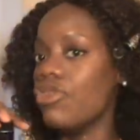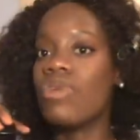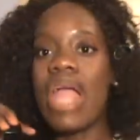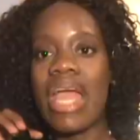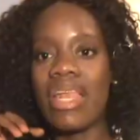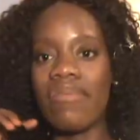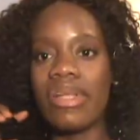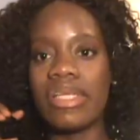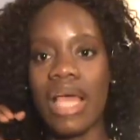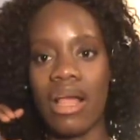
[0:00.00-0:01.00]
you can't
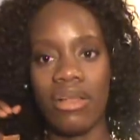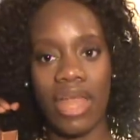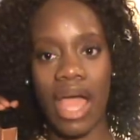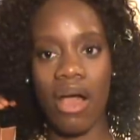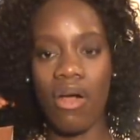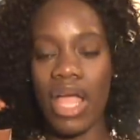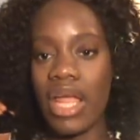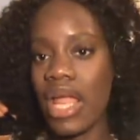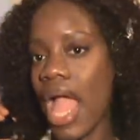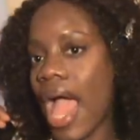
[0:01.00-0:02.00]
even tell now.
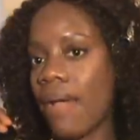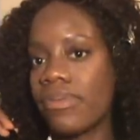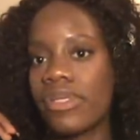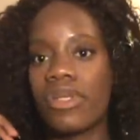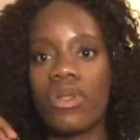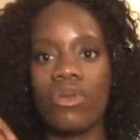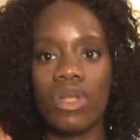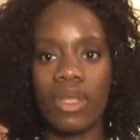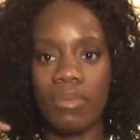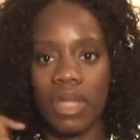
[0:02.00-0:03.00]
It
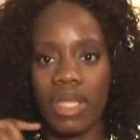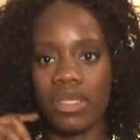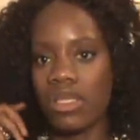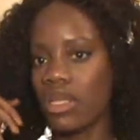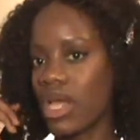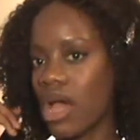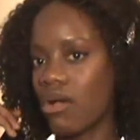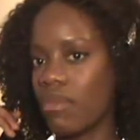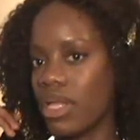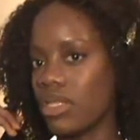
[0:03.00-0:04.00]
absolutely blends. Look
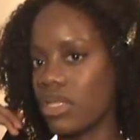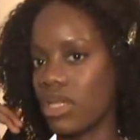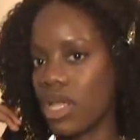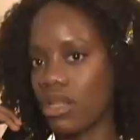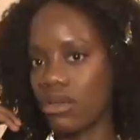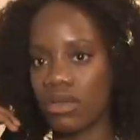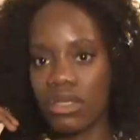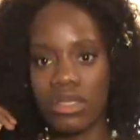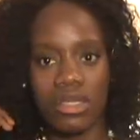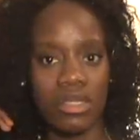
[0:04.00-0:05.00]
how amazing that
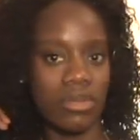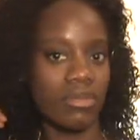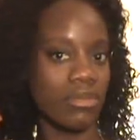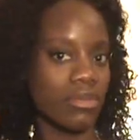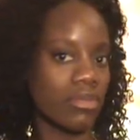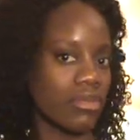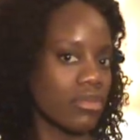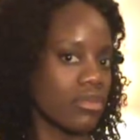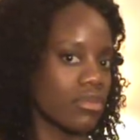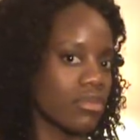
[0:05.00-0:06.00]
looks.
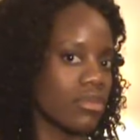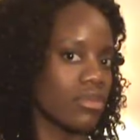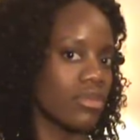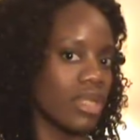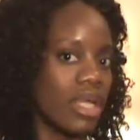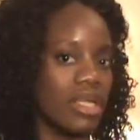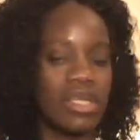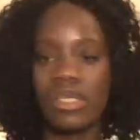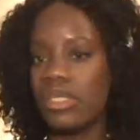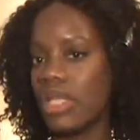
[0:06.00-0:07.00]
And
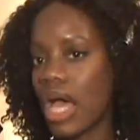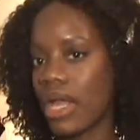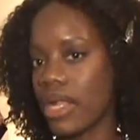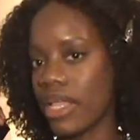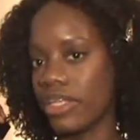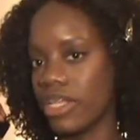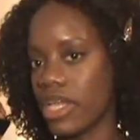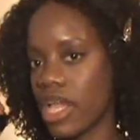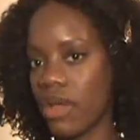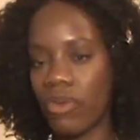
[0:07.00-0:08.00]
this is not an
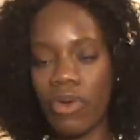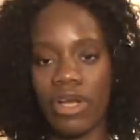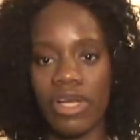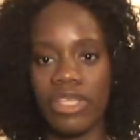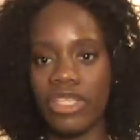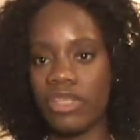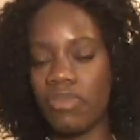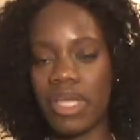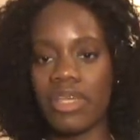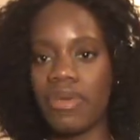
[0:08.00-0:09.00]
HD camera where it
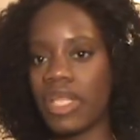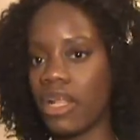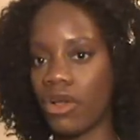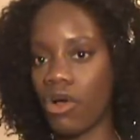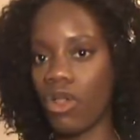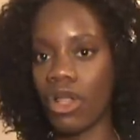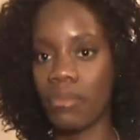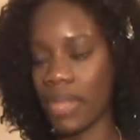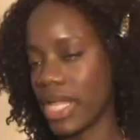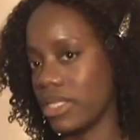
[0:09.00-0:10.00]
just makes everything look all
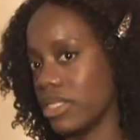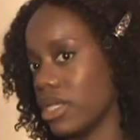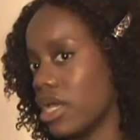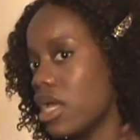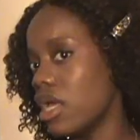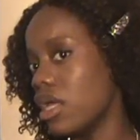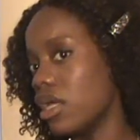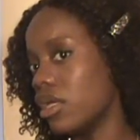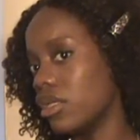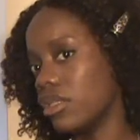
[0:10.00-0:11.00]
amazing.
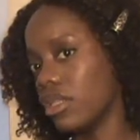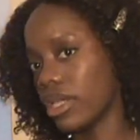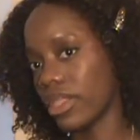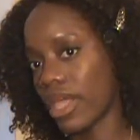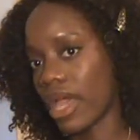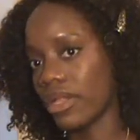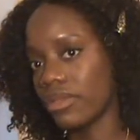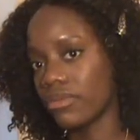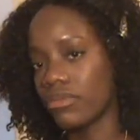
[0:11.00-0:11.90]
Look at that.